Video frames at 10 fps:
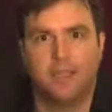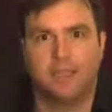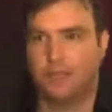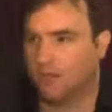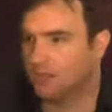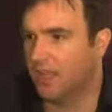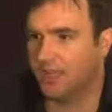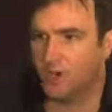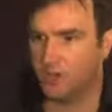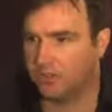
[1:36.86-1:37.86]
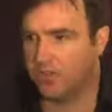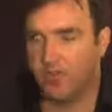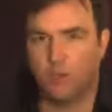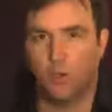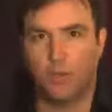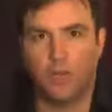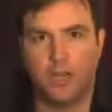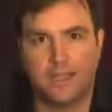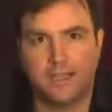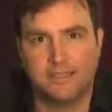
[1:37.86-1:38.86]
it's like there's like all this like
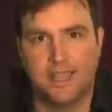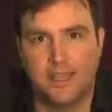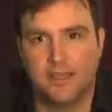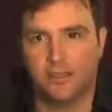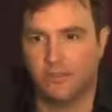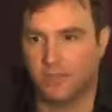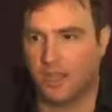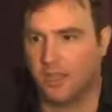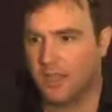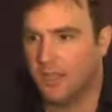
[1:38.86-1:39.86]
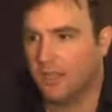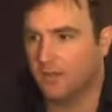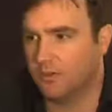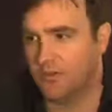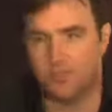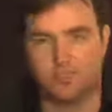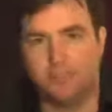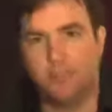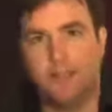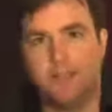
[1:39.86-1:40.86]
gore, like I said, and there's like there's like
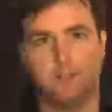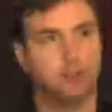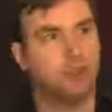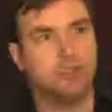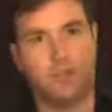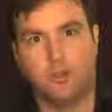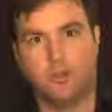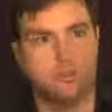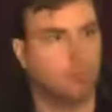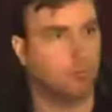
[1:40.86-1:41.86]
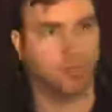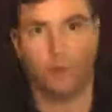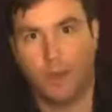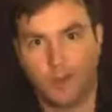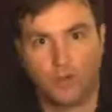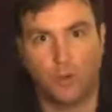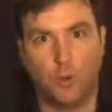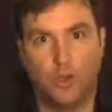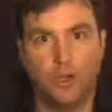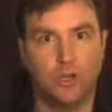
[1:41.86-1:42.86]
suspense where it's like someone's going around the
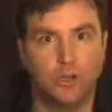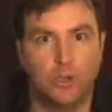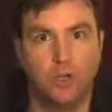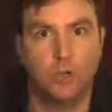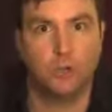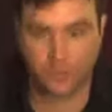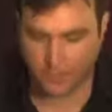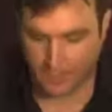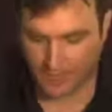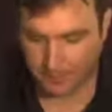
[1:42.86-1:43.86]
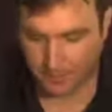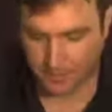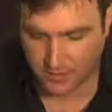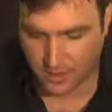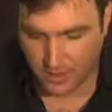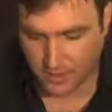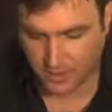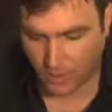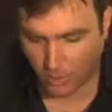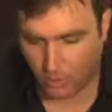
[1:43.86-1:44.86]
corner and you're wondering what's gonna happen.
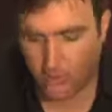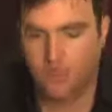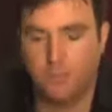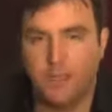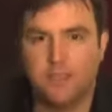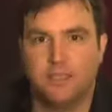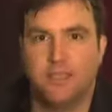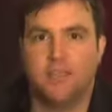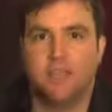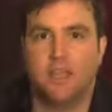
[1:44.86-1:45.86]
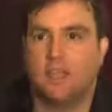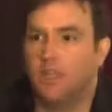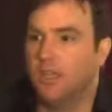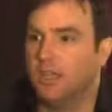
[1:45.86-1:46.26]
You got wonderment, and it's like